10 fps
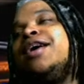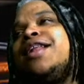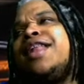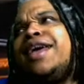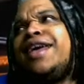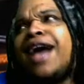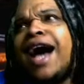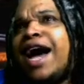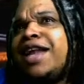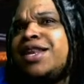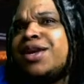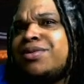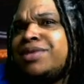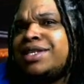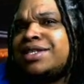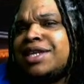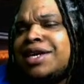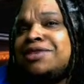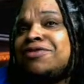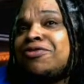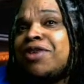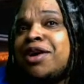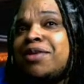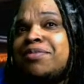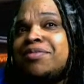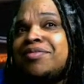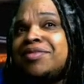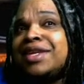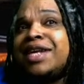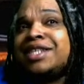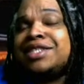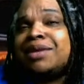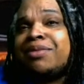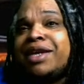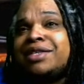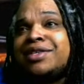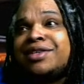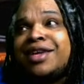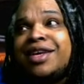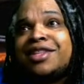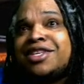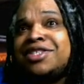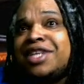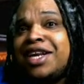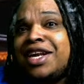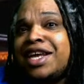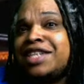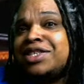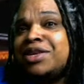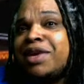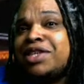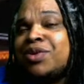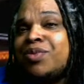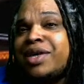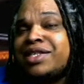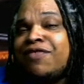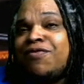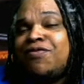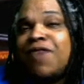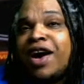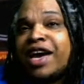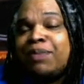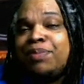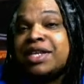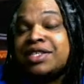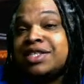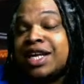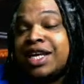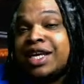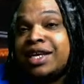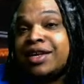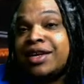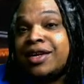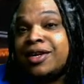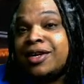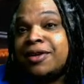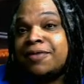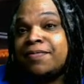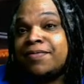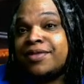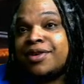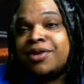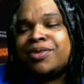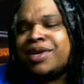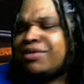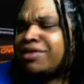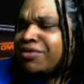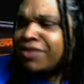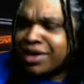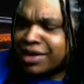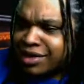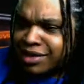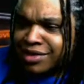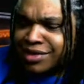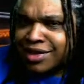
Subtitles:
Like, I know these things from the Next Generation. The shit in the Next Generation wasn't fucking peachy clean, or whatever the fuck it is.